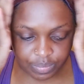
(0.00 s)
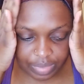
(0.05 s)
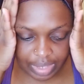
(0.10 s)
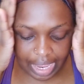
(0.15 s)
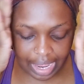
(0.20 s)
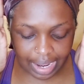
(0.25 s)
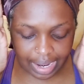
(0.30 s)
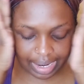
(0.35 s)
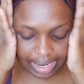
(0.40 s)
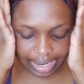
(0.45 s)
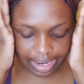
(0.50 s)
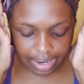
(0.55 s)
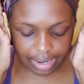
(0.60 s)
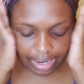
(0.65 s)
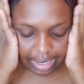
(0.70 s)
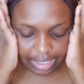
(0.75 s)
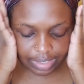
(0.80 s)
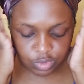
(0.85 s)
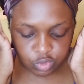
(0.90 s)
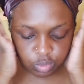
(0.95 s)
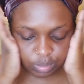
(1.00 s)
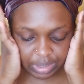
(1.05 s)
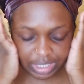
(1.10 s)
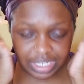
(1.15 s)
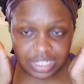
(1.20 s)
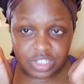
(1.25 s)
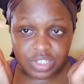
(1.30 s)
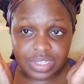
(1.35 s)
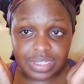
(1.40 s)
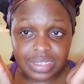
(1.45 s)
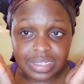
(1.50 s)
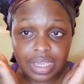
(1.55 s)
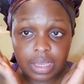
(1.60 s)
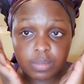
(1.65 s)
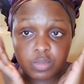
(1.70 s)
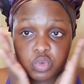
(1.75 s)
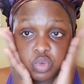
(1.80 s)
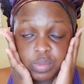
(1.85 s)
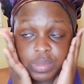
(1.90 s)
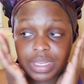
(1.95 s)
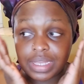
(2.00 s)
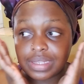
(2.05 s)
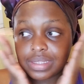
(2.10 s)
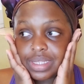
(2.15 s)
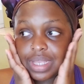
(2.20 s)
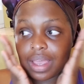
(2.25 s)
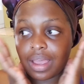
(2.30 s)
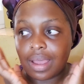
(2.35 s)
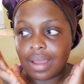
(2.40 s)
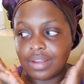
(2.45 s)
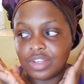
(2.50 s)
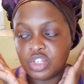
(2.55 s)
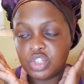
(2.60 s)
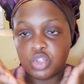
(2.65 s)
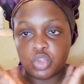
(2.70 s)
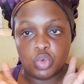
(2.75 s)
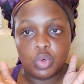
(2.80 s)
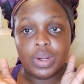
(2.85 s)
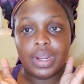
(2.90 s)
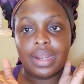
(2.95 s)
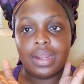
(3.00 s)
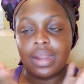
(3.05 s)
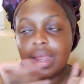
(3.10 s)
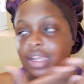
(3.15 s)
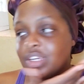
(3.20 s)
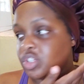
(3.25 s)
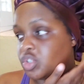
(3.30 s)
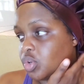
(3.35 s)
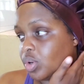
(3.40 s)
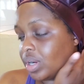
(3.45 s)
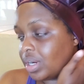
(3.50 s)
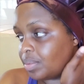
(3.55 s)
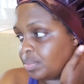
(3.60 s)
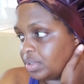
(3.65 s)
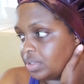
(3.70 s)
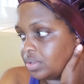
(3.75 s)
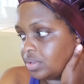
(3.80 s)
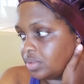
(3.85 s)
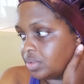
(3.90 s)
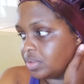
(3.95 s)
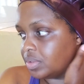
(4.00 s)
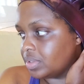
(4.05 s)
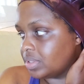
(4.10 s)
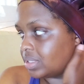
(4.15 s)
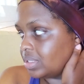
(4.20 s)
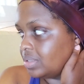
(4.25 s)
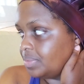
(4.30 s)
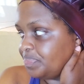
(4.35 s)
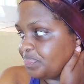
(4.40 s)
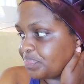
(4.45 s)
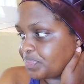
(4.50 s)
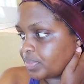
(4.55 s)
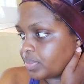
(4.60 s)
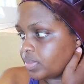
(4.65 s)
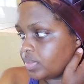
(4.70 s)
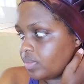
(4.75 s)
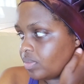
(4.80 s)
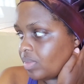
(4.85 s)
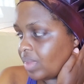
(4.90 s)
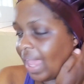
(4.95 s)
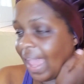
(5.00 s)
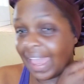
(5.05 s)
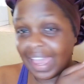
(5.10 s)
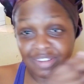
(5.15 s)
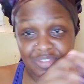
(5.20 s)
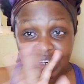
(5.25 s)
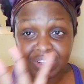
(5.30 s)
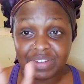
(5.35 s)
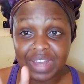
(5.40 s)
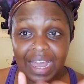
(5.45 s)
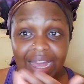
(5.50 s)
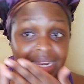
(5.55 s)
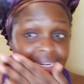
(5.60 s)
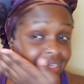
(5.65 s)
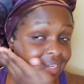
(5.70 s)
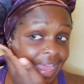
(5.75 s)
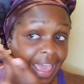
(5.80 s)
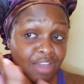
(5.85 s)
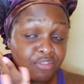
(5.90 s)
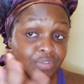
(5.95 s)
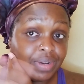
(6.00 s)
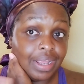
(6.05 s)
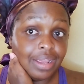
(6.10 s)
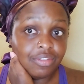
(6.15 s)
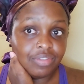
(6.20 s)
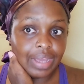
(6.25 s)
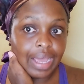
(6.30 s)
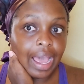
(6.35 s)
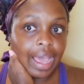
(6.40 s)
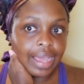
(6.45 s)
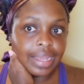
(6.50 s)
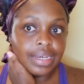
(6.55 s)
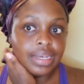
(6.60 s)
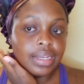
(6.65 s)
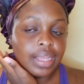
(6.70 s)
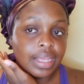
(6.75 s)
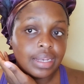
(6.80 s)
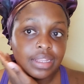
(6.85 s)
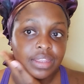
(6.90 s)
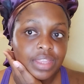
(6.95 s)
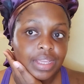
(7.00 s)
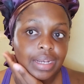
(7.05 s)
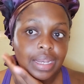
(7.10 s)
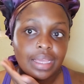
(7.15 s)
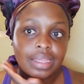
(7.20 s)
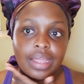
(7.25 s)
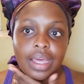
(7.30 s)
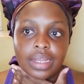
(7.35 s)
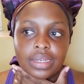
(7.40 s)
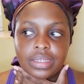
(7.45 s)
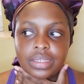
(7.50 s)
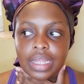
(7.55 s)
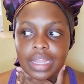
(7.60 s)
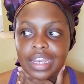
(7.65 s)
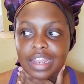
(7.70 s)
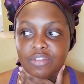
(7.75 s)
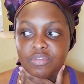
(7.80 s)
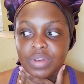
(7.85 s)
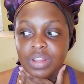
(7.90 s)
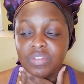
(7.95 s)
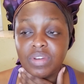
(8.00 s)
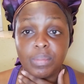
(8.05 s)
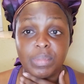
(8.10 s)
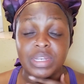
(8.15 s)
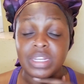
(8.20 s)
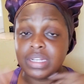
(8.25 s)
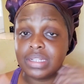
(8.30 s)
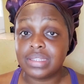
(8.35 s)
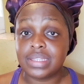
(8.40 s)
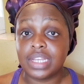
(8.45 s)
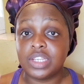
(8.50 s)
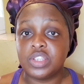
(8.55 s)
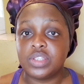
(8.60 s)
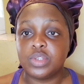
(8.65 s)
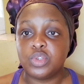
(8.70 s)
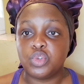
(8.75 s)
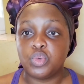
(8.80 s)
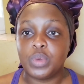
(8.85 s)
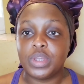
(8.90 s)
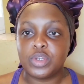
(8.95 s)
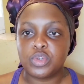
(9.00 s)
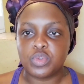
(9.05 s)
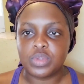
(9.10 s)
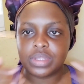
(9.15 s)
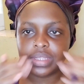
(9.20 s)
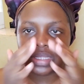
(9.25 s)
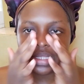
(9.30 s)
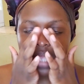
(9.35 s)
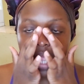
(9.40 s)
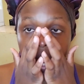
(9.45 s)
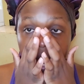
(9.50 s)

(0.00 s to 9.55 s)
To me, it just came to me as a shock, because I have never had anything like that, and I've never been in such situations.